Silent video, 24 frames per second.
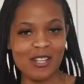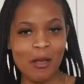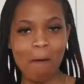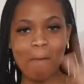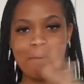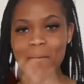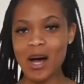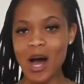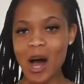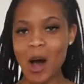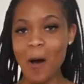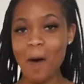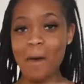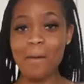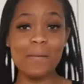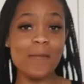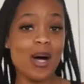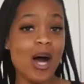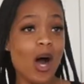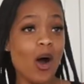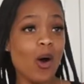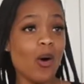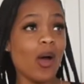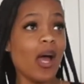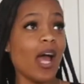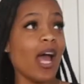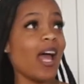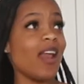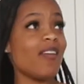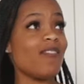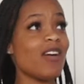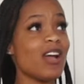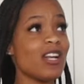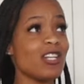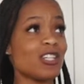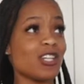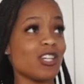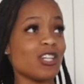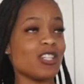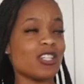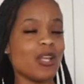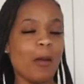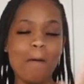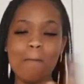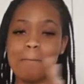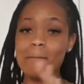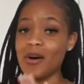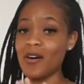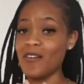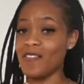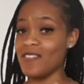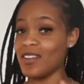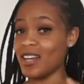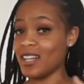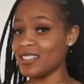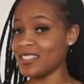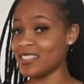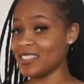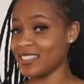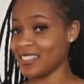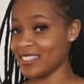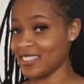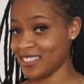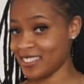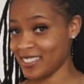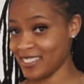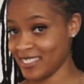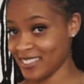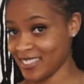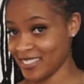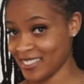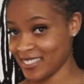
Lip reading: Mo Adventures, Mo Ventures.